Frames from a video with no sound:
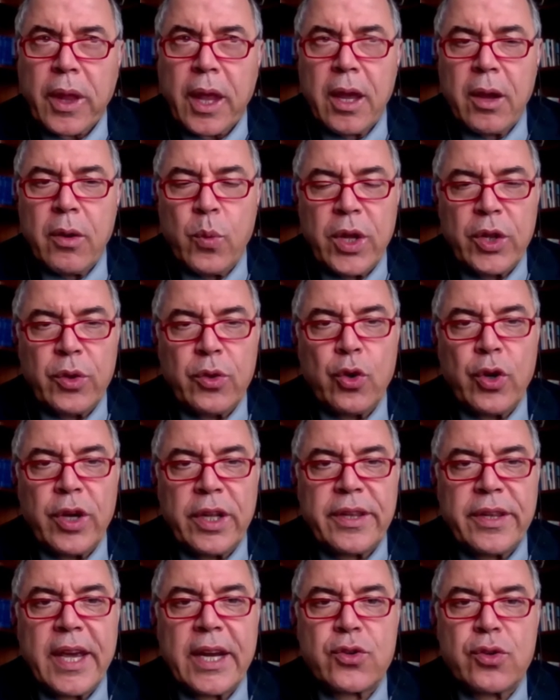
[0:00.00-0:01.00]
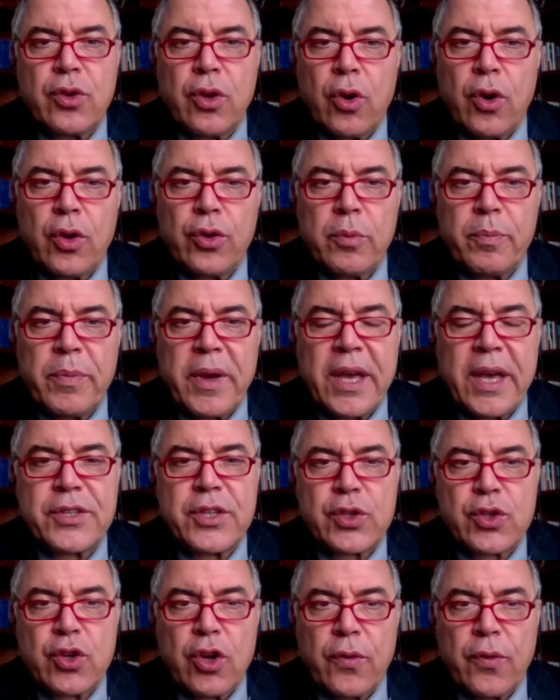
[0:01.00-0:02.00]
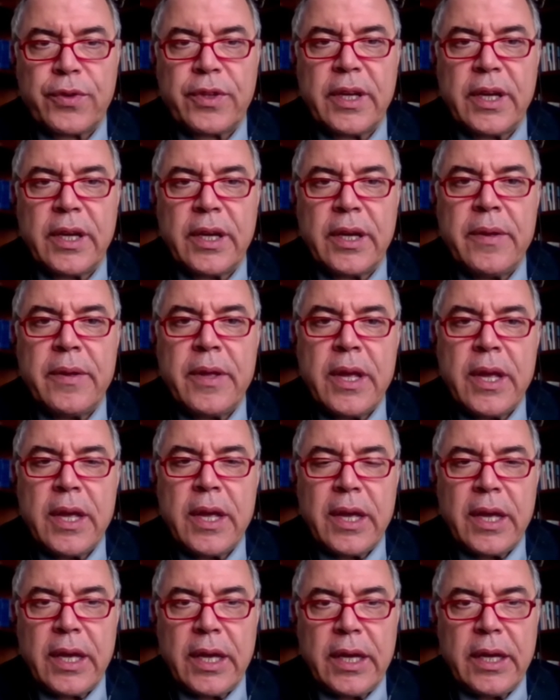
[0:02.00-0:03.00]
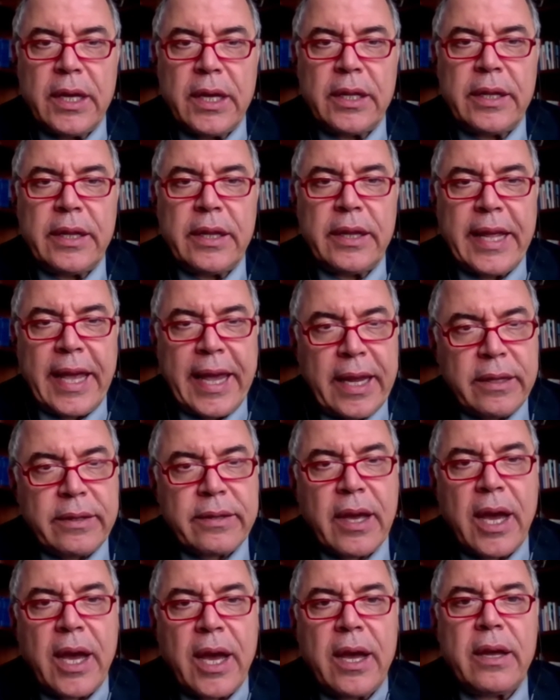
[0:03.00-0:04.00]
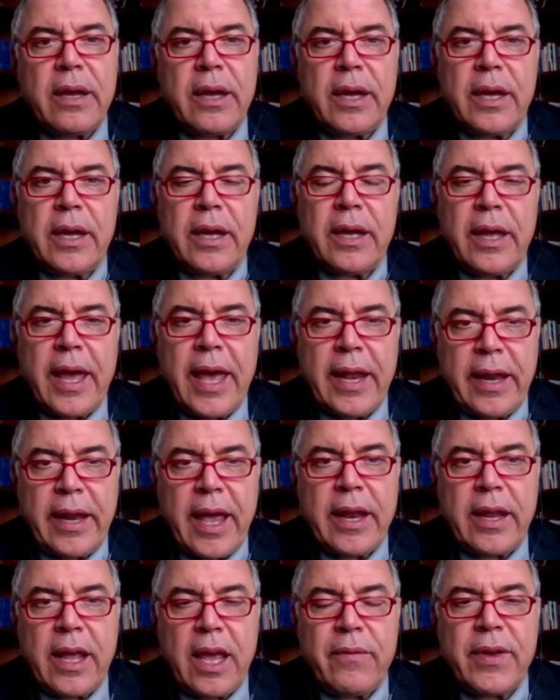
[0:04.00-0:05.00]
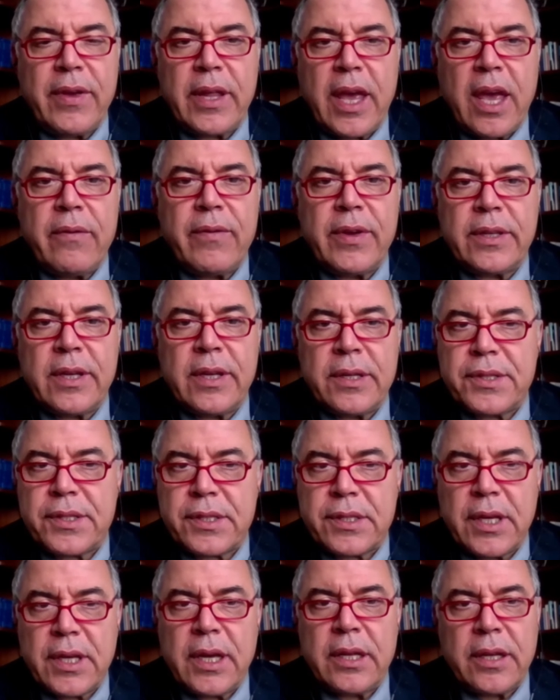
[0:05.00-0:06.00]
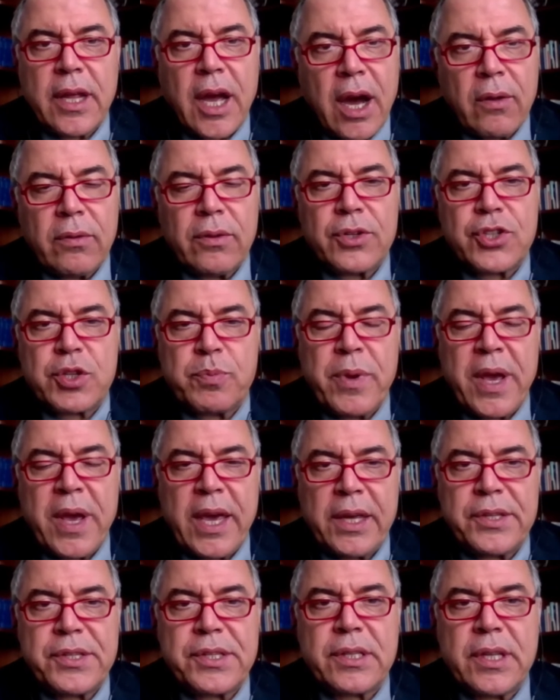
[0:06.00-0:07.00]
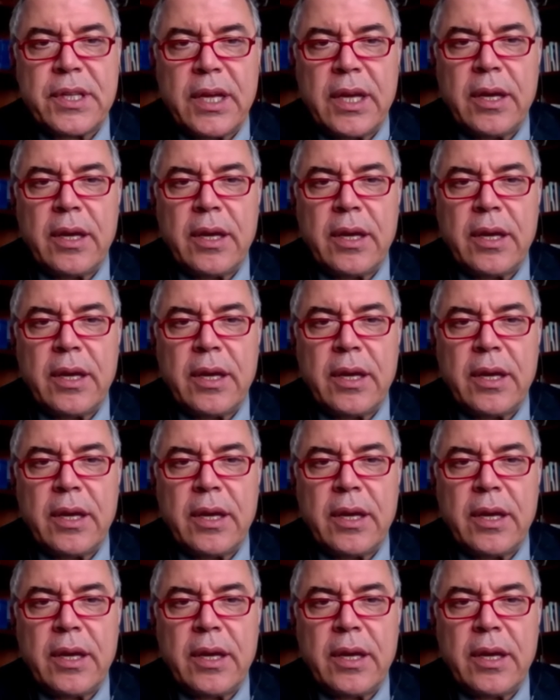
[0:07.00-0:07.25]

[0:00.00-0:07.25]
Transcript: we do it actually on the basis of the data and evidence, knowledge-based,